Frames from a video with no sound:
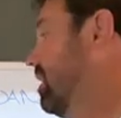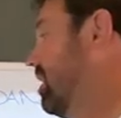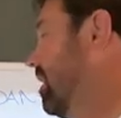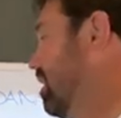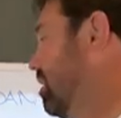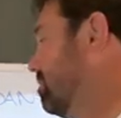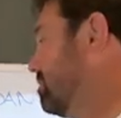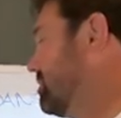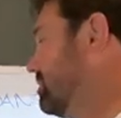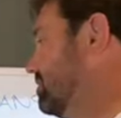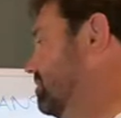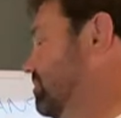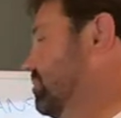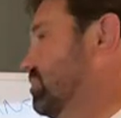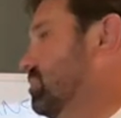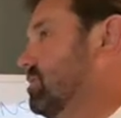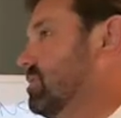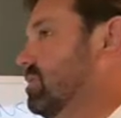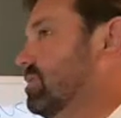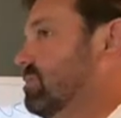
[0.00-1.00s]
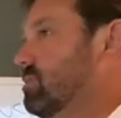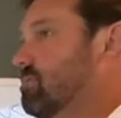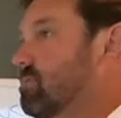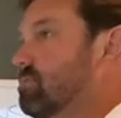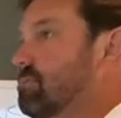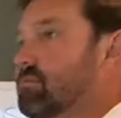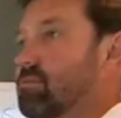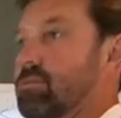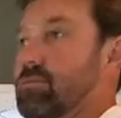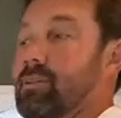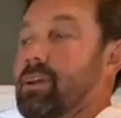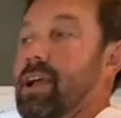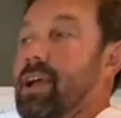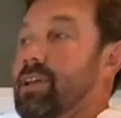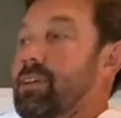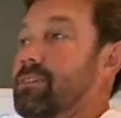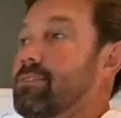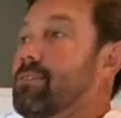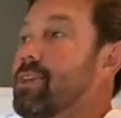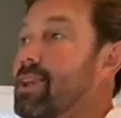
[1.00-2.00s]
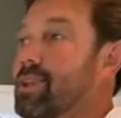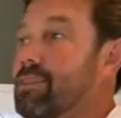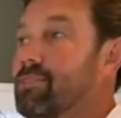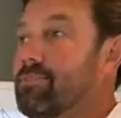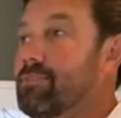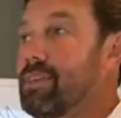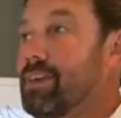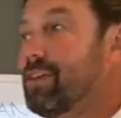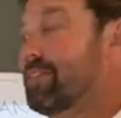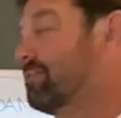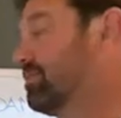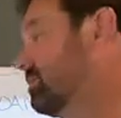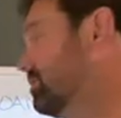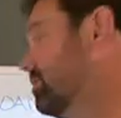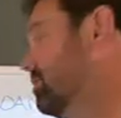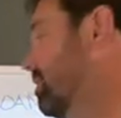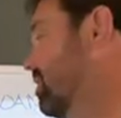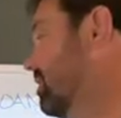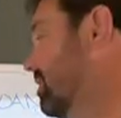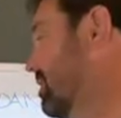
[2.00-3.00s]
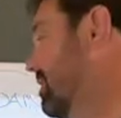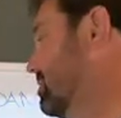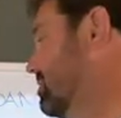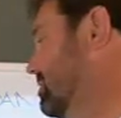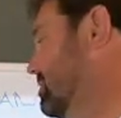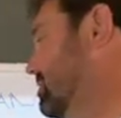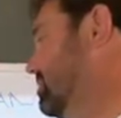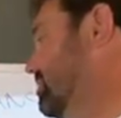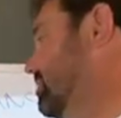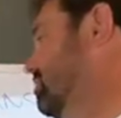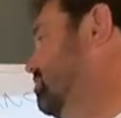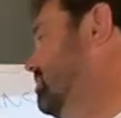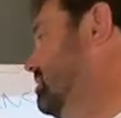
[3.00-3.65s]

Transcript: up to 4, or add a granny flat, or do all kinds of things.